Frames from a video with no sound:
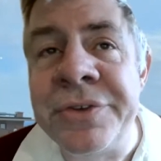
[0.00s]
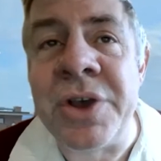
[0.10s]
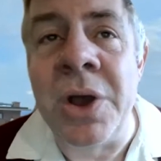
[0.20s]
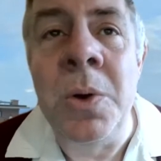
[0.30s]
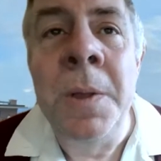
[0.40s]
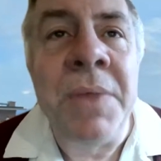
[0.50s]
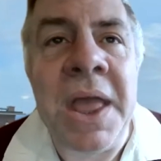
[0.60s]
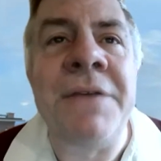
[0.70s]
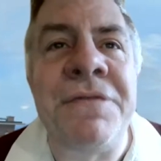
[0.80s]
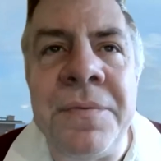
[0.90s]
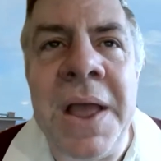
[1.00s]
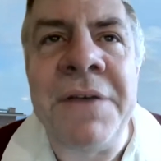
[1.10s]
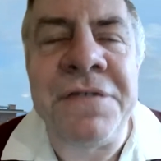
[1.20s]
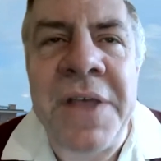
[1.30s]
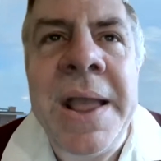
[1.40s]
So if
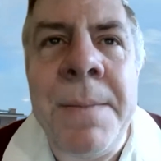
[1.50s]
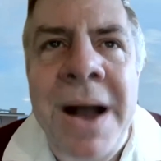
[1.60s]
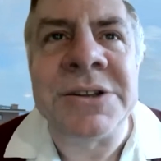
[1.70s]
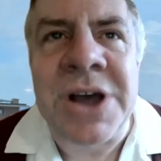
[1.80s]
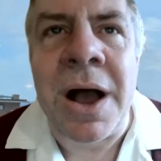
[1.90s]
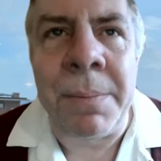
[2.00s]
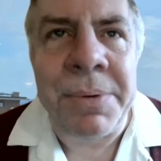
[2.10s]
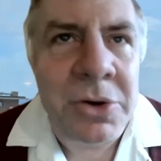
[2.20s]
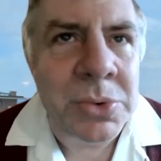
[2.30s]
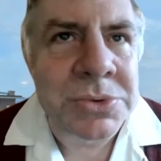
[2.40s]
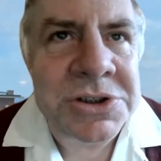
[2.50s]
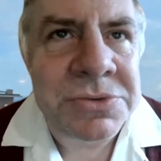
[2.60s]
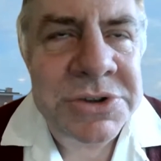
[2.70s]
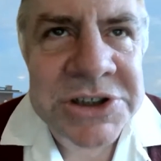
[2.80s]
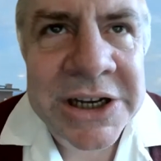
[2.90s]
if they mucked up and caused a
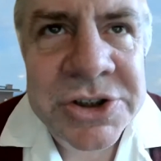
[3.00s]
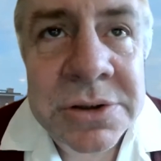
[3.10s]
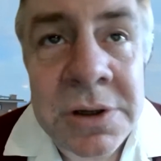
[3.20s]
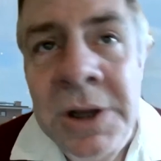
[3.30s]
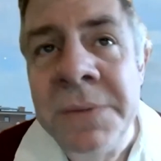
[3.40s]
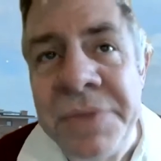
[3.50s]
recession,